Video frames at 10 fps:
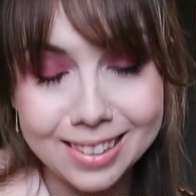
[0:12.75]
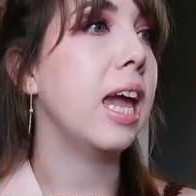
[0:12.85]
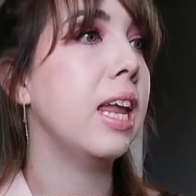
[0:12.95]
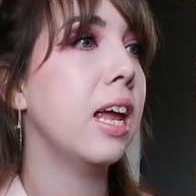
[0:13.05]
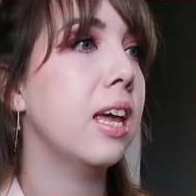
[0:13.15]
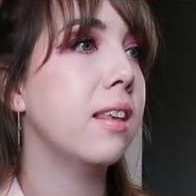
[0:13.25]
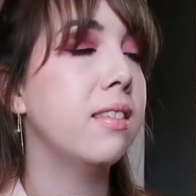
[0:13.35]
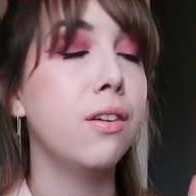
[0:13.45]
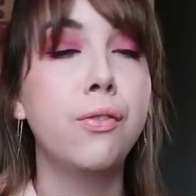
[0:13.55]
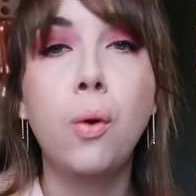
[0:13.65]
It is
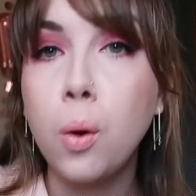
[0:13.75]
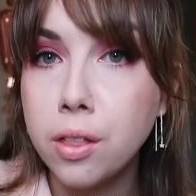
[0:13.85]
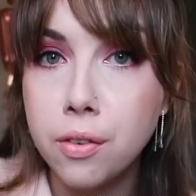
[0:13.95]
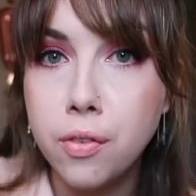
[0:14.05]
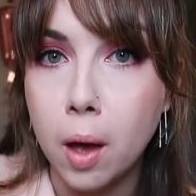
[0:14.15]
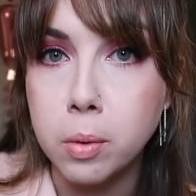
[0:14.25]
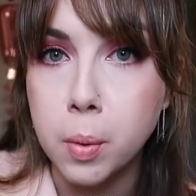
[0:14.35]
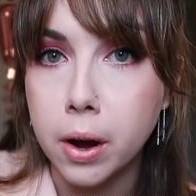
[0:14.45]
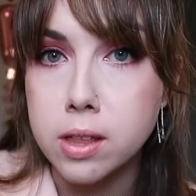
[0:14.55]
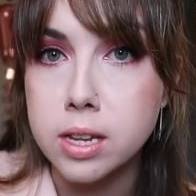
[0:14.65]
the 4th of
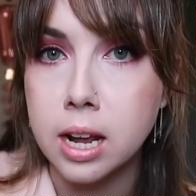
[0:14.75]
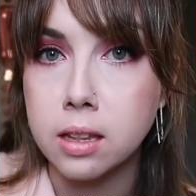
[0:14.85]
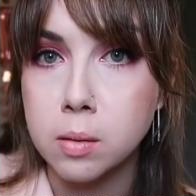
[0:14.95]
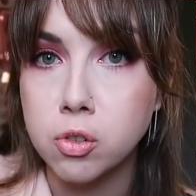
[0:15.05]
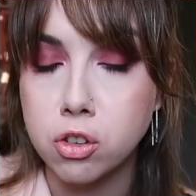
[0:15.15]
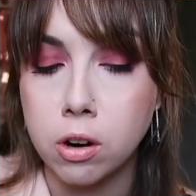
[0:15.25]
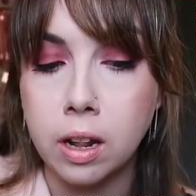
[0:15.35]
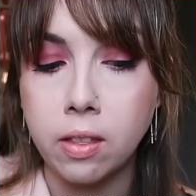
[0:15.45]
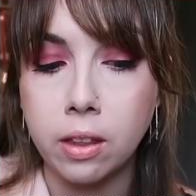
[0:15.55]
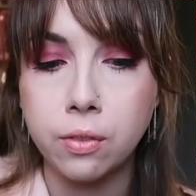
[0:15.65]
February, the day that I'm
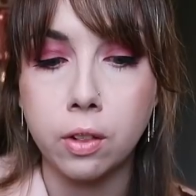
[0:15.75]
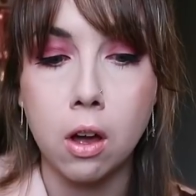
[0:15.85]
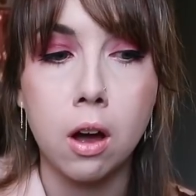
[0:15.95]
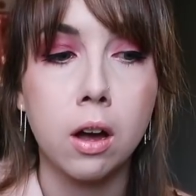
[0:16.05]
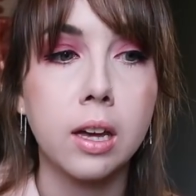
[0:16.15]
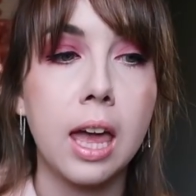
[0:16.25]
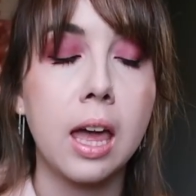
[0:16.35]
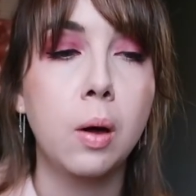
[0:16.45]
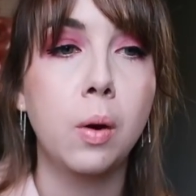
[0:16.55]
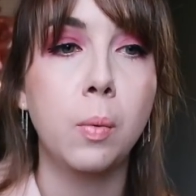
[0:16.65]
starting this vlog,
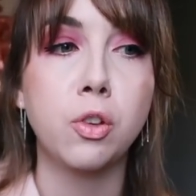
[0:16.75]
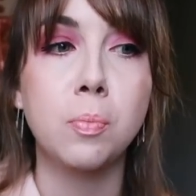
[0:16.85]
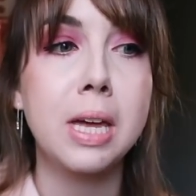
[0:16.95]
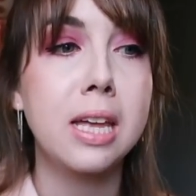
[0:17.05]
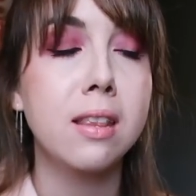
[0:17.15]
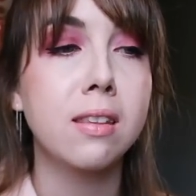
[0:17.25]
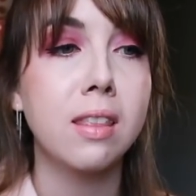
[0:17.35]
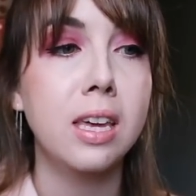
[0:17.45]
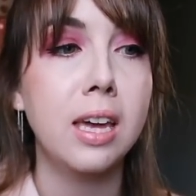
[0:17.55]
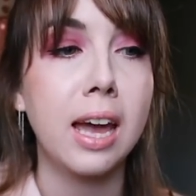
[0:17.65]
which means
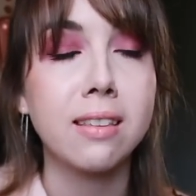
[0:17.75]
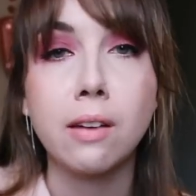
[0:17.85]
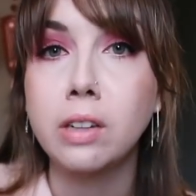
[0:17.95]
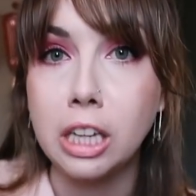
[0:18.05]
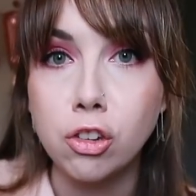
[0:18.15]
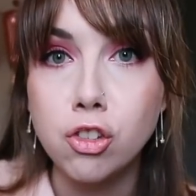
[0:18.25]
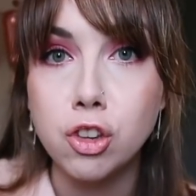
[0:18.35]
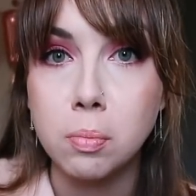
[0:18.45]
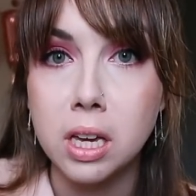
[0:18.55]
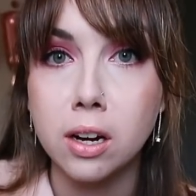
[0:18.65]
the
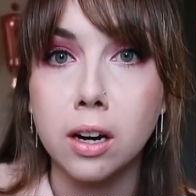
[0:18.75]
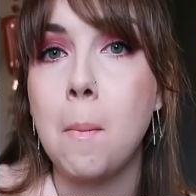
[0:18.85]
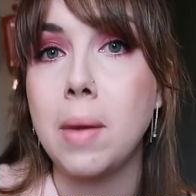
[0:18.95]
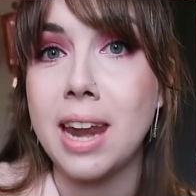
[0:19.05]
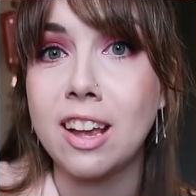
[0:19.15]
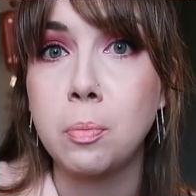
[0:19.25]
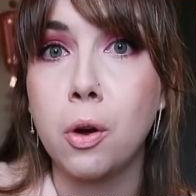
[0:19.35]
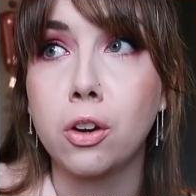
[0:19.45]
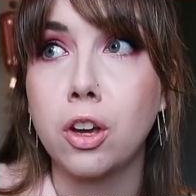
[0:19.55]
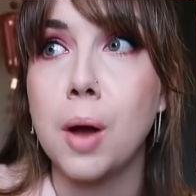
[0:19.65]
anti-relationship year. My next
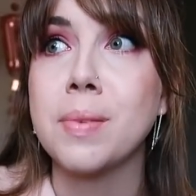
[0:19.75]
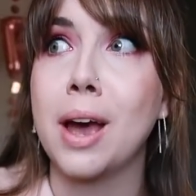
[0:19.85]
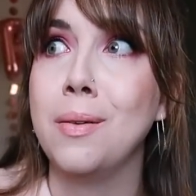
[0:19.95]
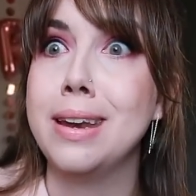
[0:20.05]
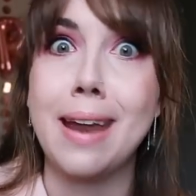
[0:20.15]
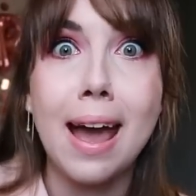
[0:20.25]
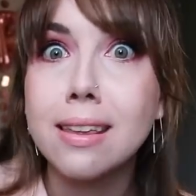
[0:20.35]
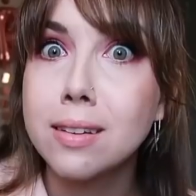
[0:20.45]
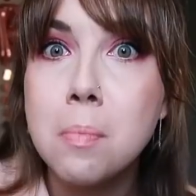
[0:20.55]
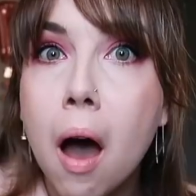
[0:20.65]
book comes out
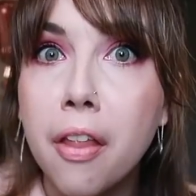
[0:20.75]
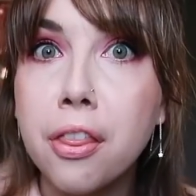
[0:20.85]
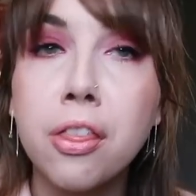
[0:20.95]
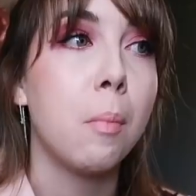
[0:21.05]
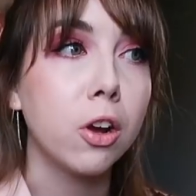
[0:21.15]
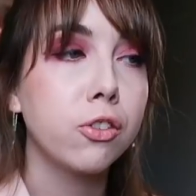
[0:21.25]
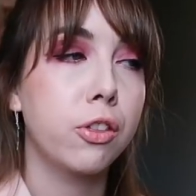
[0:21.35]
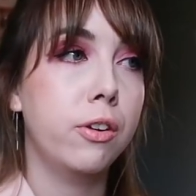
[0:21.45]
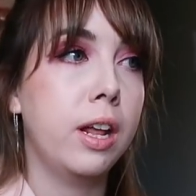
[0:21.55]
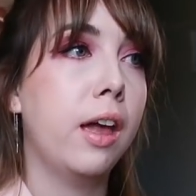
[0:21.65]
next month, March
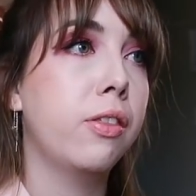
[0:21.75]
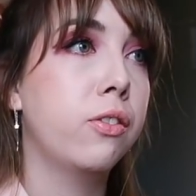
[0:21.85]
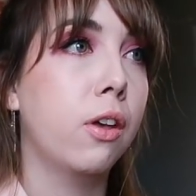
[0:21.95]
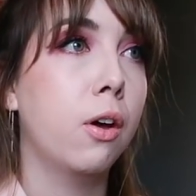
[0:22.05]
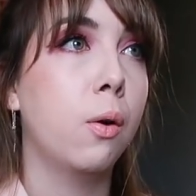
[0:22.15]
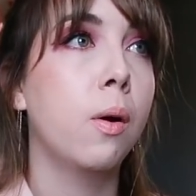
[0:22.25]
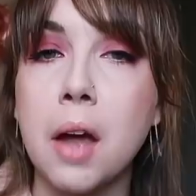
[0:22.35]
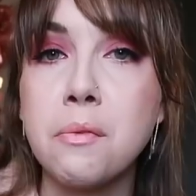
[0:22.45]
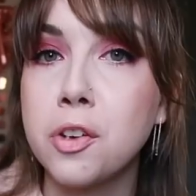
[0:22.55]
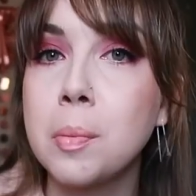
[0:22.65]
30th, so
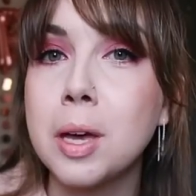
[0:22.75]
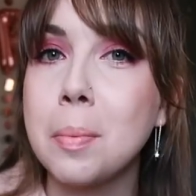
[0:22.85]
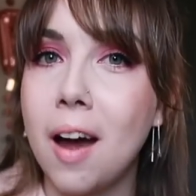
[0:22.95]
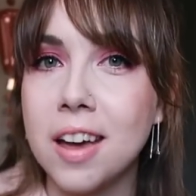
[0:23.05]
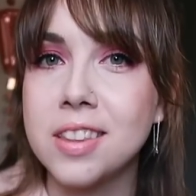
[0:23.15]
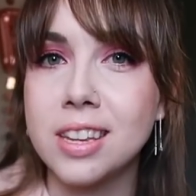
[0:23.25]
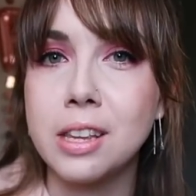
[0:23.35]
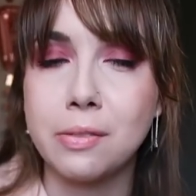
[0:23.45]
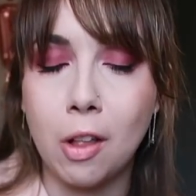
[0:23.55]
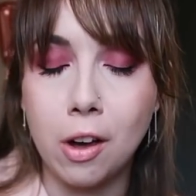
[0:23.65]
I'm filming a behind the
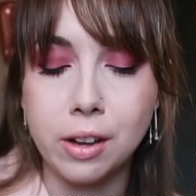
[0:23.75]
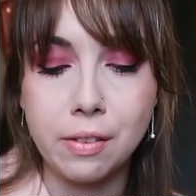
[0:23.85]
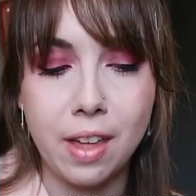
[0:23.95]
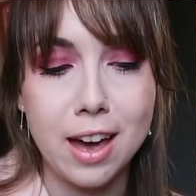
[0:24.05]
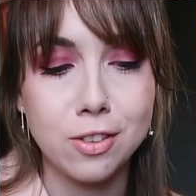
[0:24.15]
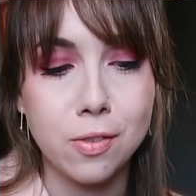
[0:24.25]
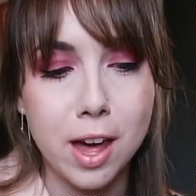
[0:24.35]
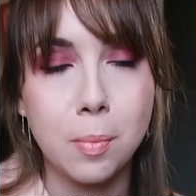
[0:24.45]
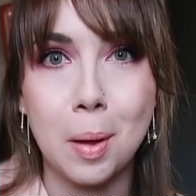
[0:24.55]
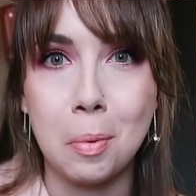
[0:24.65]
scenes vlog of that. So
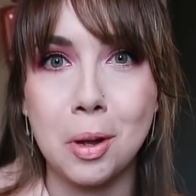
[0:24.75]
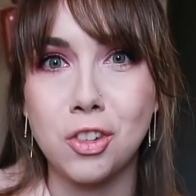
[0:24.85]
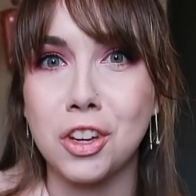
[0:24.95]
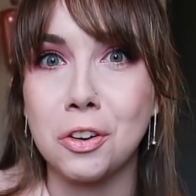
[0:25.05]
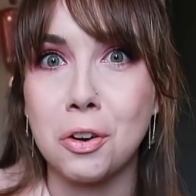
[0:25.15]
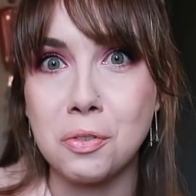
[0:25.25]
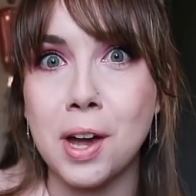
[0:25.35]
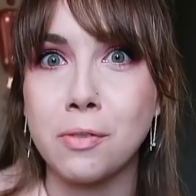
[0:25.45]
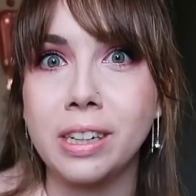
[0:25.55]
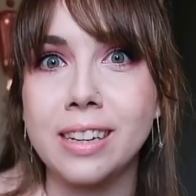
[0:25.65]
that'll be up on my channel
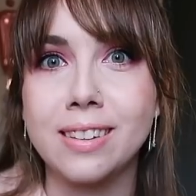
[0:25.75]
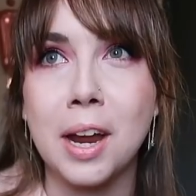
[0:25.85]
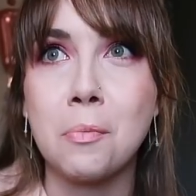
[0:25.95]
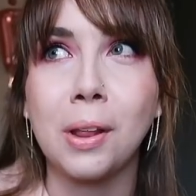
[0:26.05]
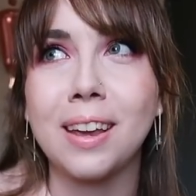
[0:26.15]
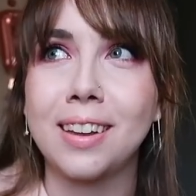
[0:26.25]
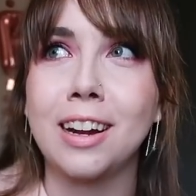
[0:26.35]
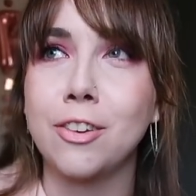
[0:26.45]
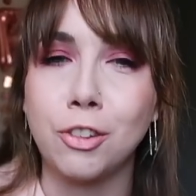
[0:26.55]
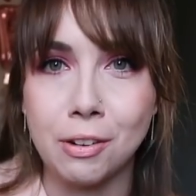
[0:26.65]
around release day. I'm really
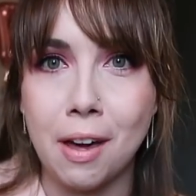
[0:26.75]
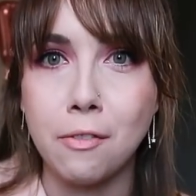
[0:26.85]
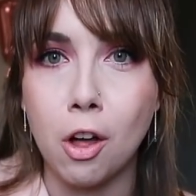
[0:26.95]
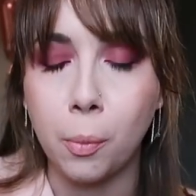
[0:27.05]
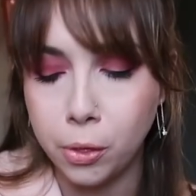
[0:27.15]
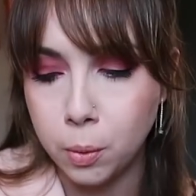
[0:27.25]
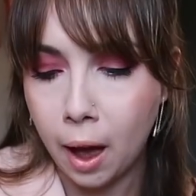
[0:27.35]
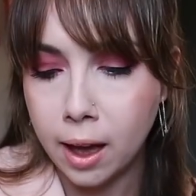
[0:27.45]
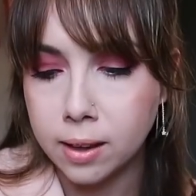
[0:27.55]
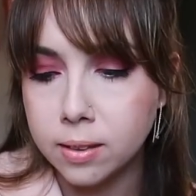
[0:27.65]
excited to share that vlog with you
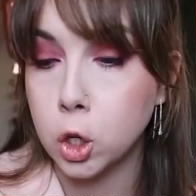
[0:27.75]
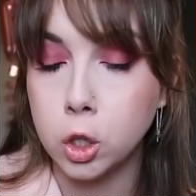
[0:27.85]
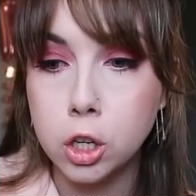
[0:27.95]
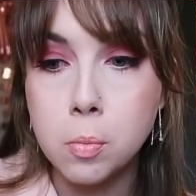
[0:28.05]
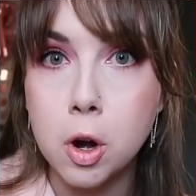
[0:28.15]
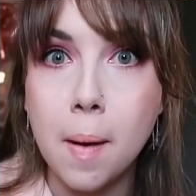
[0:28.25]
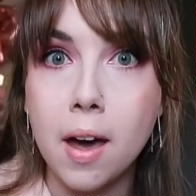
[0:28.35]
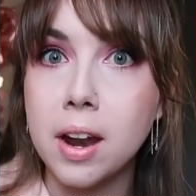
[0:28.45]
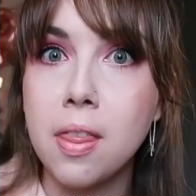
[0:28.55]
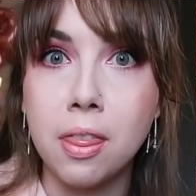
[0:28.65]
guys. So you'll learn more
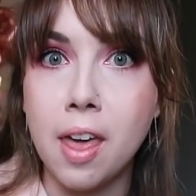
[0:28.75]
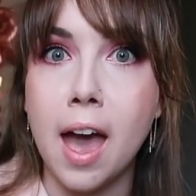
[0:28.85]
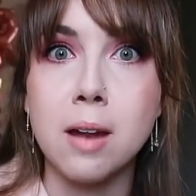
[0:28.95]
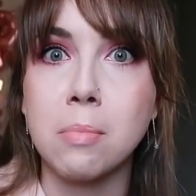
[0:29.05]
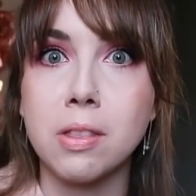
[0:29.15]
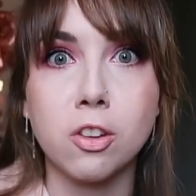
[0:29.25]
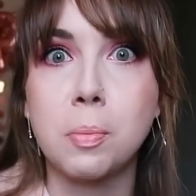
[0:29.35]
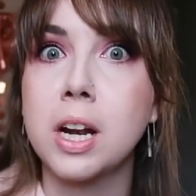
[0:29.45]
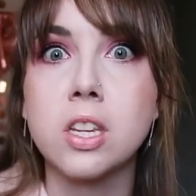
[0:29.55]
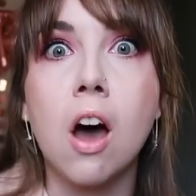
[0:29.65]
about it then, but there's
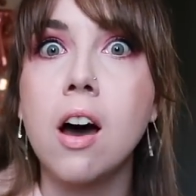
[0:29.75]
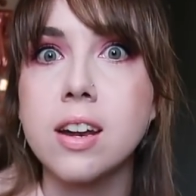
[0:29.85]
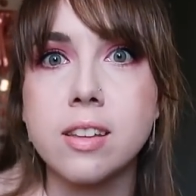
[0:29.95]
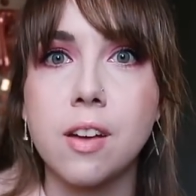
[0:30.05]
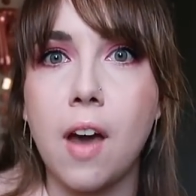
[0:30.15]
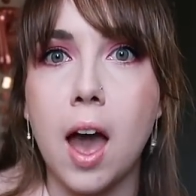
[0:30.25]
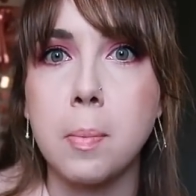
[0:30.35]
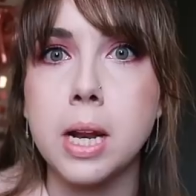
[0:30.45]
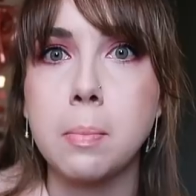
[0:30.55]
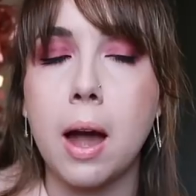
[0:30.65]
been a ton of stuff
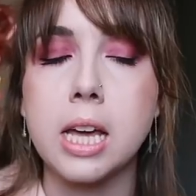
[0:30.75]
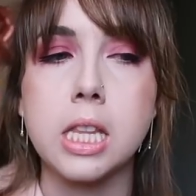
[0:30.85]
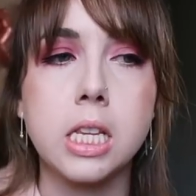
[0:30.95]
happening behind the